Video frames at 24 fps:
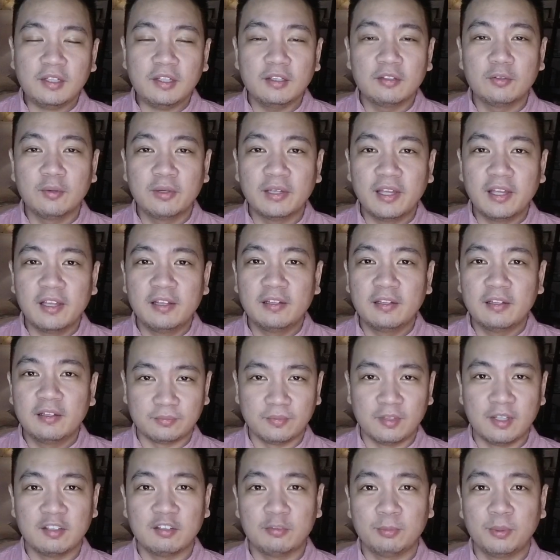So again,
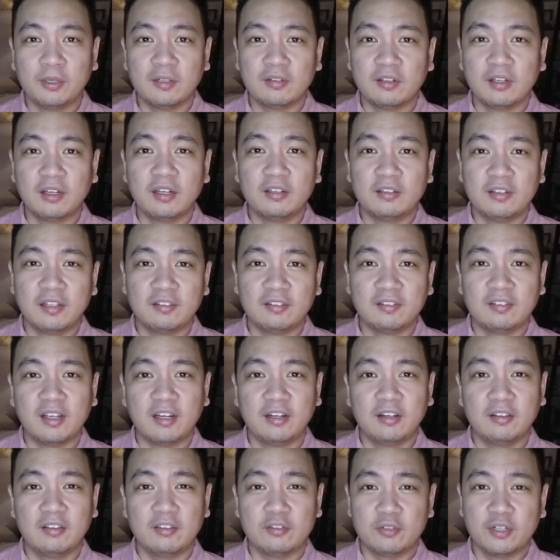this puts
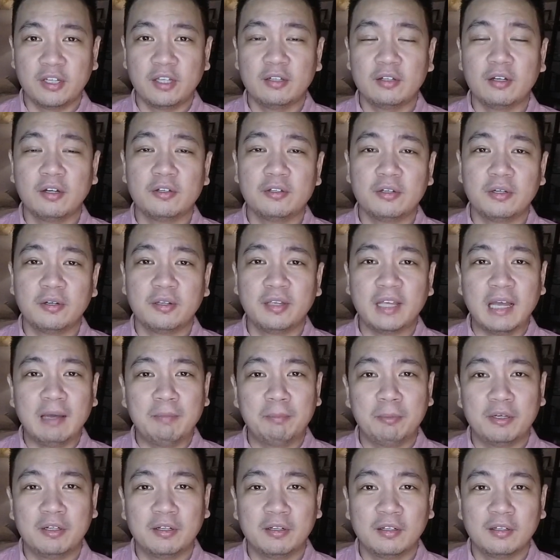unnecessary strain on your
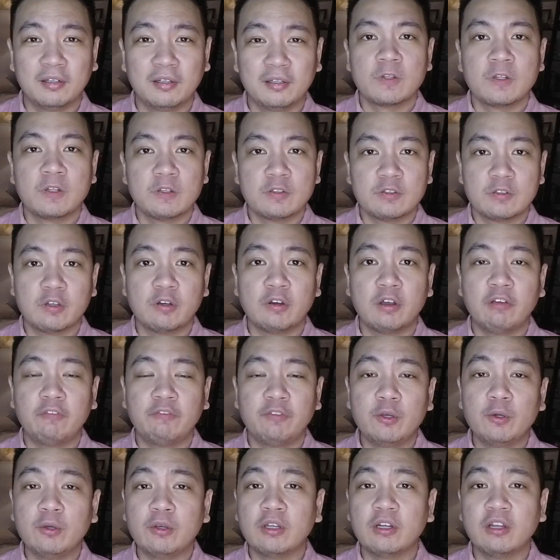capital. So
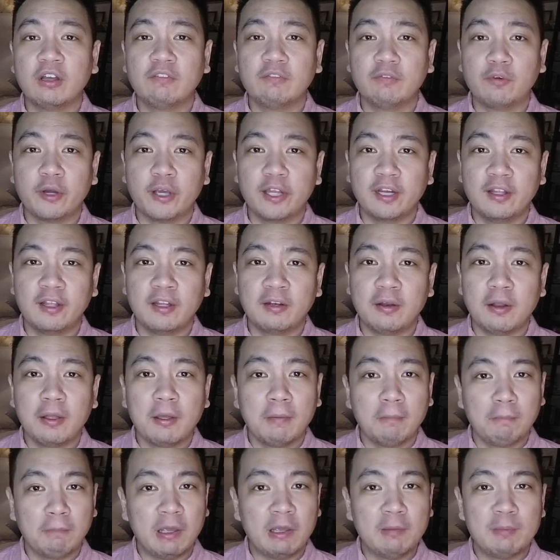if you could avoid it,
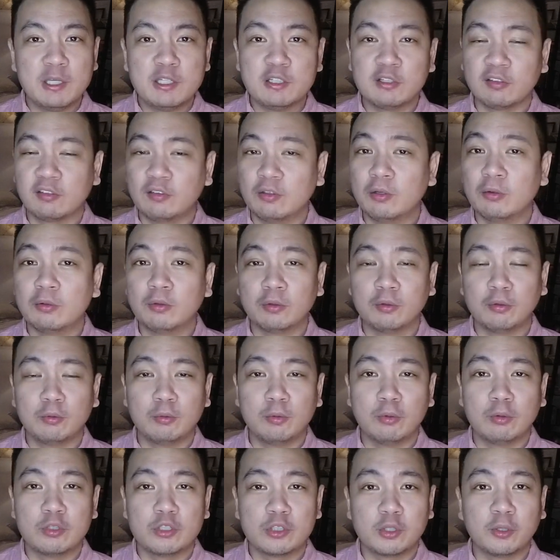maybe just don't
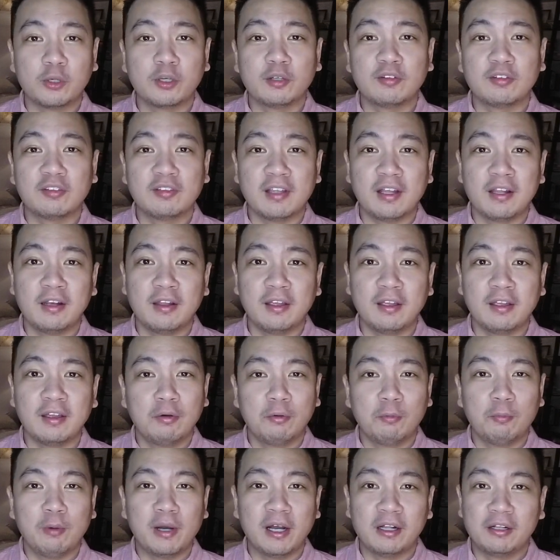do short
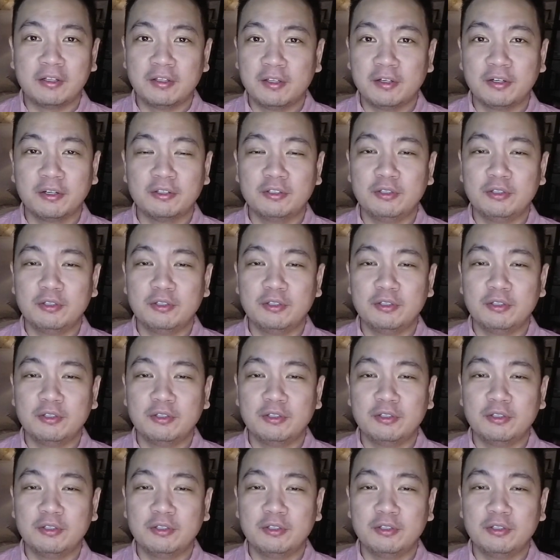selling while you're